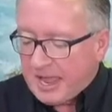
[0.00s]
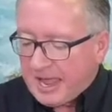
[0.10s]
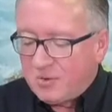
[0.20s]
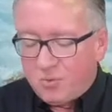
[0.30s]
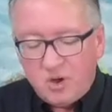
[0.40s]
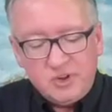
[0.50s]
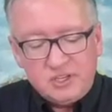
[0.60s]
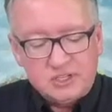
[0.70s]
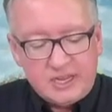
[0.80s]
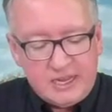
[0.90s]
And what we
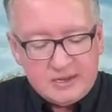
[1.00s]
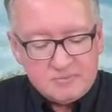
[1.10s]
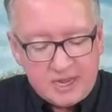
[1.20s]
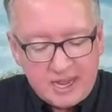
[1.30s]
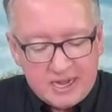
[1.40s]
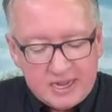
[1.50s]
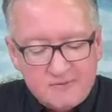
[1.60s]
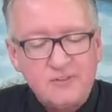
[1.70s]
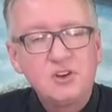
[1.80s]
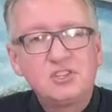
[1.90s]
see beginning
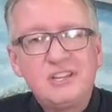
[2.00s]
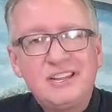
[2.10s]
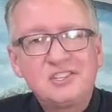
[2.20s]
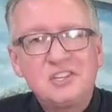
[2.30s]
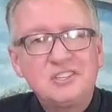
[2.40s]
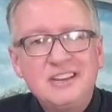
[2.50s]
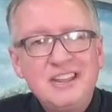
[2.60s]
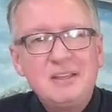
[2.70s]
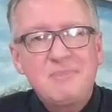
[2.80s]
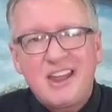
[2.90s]
in verse 6 is that
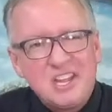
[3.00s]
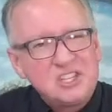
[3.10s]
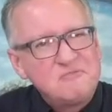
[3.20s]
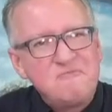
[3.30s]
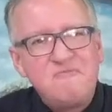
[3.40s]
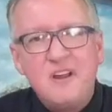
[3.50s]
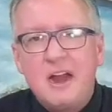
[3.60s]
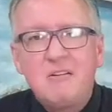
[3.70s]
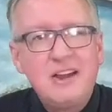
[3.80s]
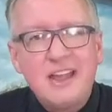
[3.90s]
Nehemiah gets
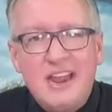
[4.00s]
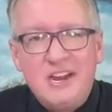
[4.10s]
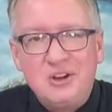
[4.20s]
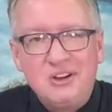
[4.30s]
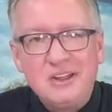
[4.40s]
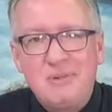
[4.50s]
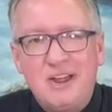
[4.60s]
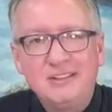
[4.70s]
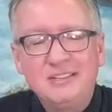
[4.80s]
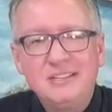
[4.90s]
very angry
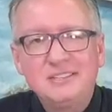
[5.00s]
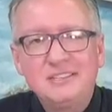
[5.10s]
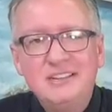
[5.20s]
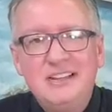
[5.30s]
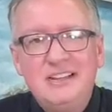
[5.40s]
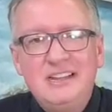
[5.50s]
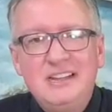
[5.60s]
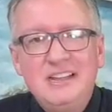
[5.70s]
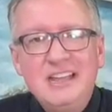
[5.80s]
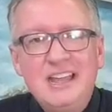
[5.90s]
about this.
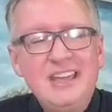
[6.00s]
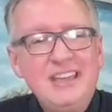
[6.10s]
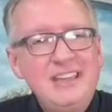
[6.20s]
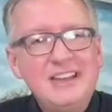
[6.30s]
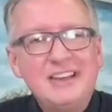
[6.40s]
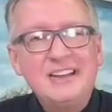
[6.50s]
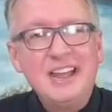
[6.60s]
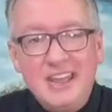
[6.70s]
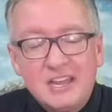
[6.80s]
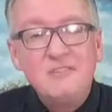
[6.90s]
He, uh,
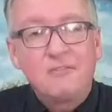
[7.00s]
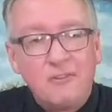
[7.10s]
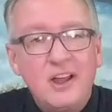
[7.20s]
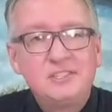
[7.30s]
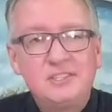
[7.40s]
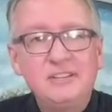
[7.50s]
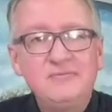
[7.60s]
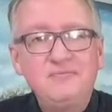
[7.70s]
he confronts it.